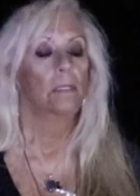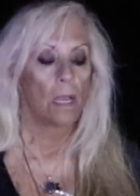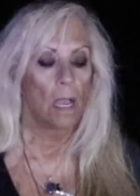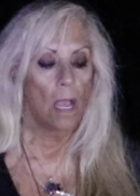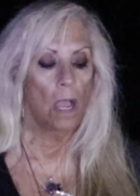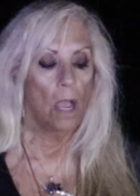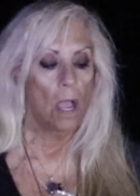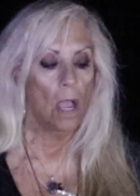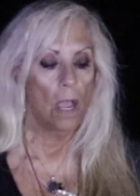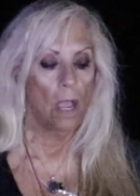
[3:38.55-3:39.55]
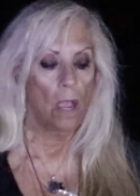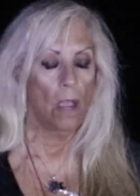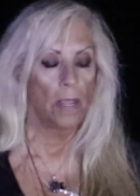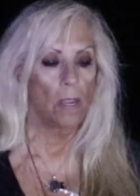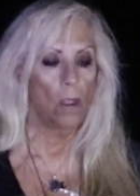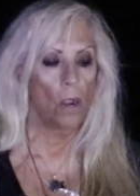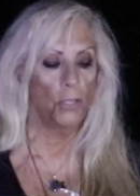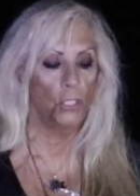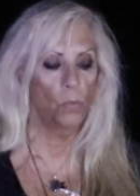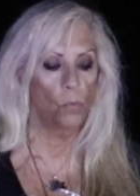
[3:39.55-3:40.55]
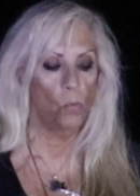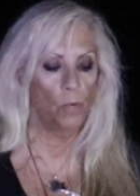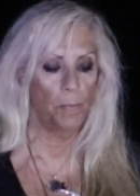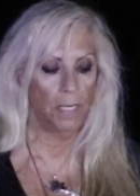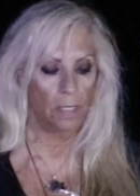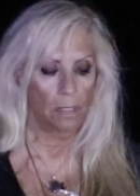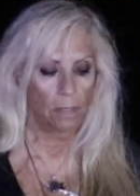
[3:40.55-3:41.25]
do you think? Are you a woman?